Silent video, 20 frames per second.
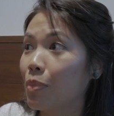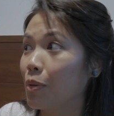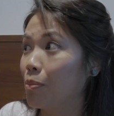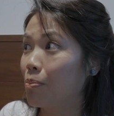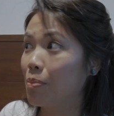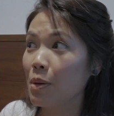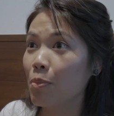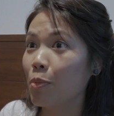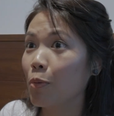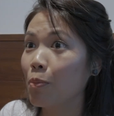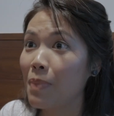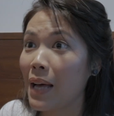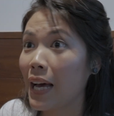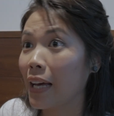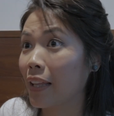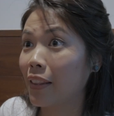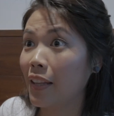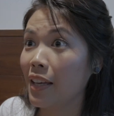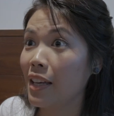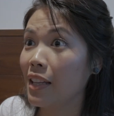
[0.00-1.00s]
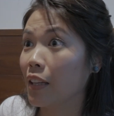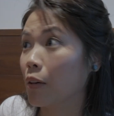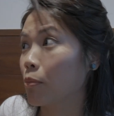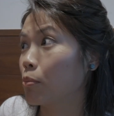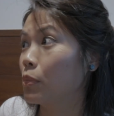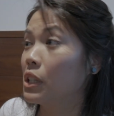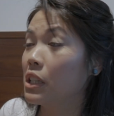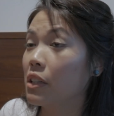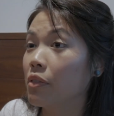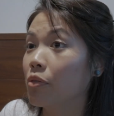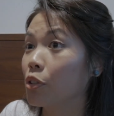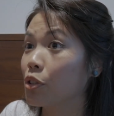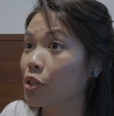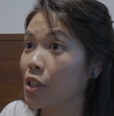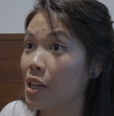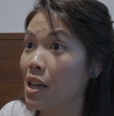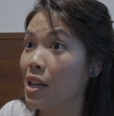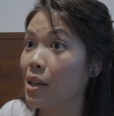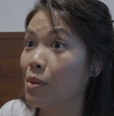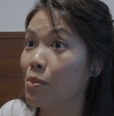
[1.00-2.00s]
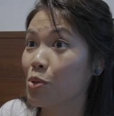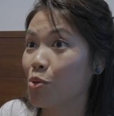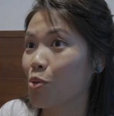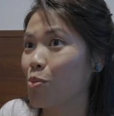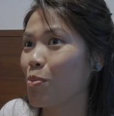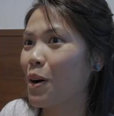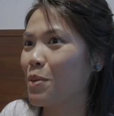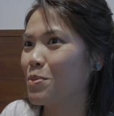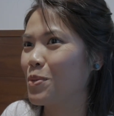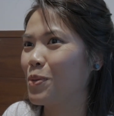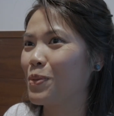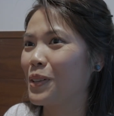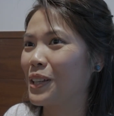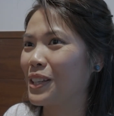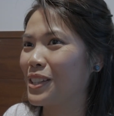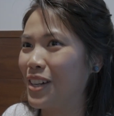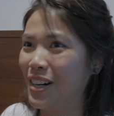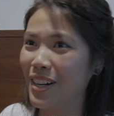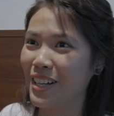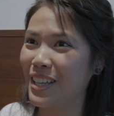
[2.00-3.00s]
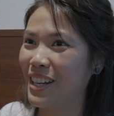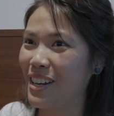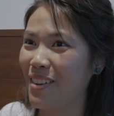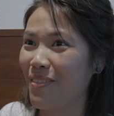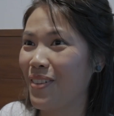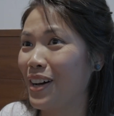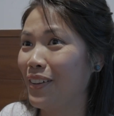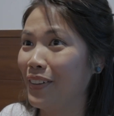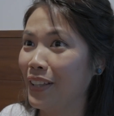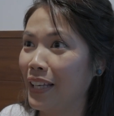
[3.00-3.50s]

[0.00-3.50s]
but people back then, like medieval times, were probably talking about